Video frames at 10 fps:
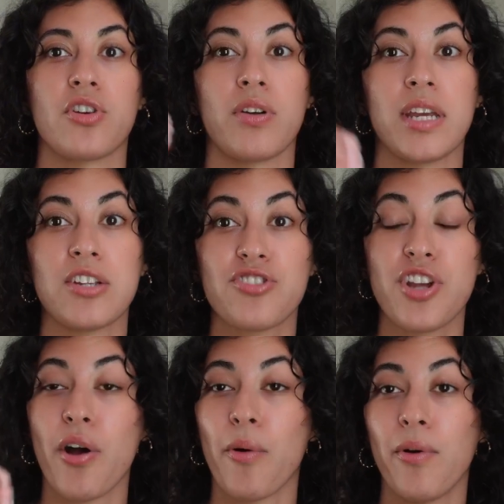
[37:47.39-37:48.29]
You'll go each
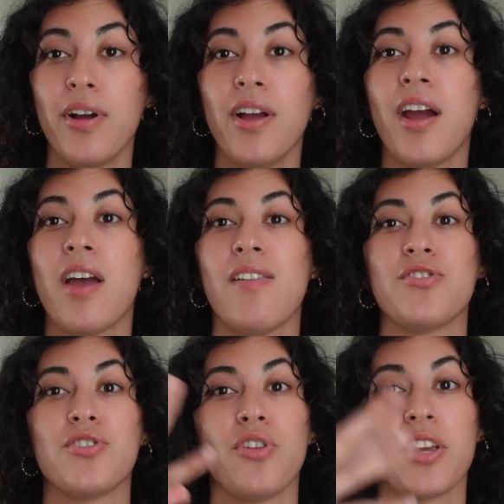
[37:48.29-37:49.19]
toe, and then
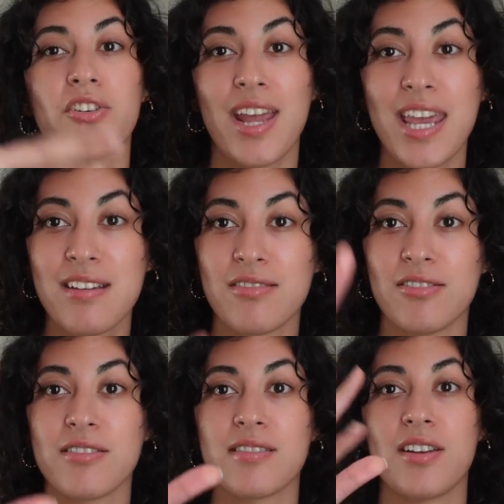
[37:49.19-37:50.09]
she'll do like your ankles,